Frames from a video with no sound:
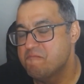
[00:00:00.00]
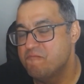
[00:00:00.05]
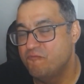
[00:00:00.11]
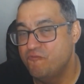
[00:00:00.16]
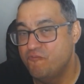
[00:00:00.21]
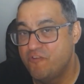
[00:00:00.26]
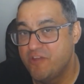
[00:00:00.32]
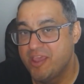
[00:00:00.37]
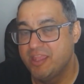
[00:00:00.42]

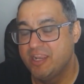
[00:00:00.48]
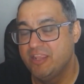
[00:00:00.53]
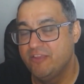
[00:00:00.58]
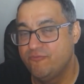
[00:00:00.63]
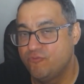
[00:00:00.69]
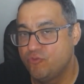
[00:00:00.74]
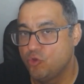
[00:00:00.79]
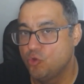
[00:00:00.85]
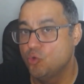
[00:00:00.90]
very
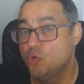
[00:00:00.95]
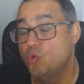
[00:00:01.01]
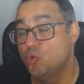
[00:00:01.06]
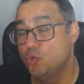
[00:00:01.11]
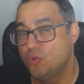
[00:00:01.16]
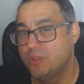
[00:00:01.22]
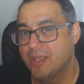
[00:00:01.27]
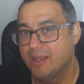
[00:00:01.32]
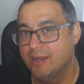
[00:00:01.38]
few
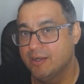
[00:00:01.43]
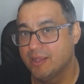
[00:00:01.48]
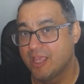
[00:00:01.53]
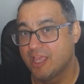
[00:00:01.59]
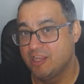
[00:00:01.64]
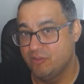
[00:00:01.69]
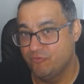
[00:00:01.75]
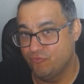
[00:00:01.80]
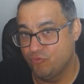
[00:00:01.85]
do that,
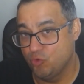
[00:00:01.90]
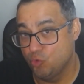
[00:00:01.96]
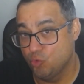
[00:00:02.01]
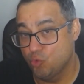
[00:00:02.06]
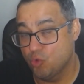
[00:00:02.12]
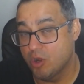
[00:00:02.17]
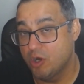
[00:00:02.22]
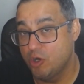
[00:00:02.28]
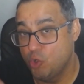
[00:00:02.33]
and if
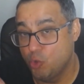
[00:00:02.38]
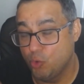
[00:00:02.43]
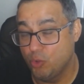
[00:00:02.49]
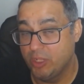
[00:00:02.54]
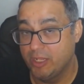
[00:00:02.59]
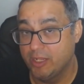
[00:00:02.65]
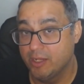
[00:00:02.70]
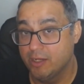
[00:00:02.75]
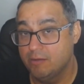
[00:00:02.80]
you are
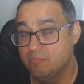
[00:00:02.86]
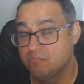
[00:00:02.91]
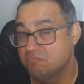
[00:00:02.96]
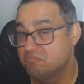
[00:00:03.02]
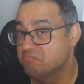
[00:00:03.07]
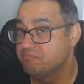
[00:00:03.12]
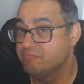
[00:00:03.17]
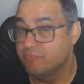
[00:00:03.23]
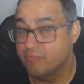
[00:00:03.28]
doing it,
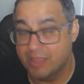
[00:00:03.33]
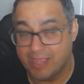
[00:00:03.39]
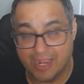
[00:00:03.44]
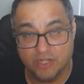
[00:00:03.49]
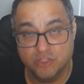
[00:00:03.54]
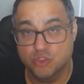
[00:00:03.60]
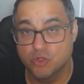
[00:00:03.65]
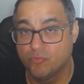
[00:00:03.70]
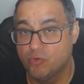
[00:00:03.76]

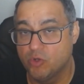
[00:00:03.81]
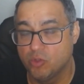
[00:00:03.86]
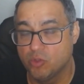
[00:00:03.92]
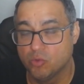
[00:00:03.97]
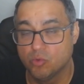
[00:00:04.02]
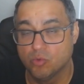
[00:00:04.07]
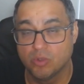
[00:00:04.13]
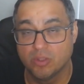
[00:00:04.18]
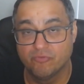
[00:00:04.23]
hats off to you.